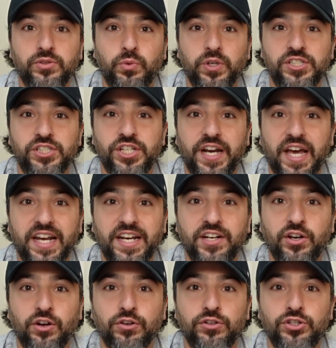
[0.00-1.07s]
which netted
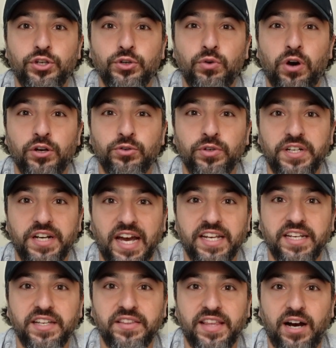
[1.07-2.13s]
her
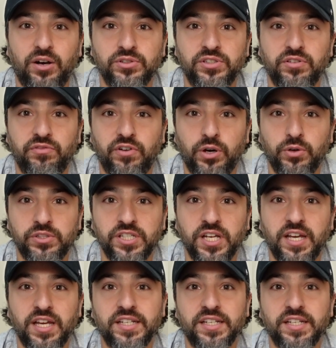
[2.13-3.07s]
290,000 votes.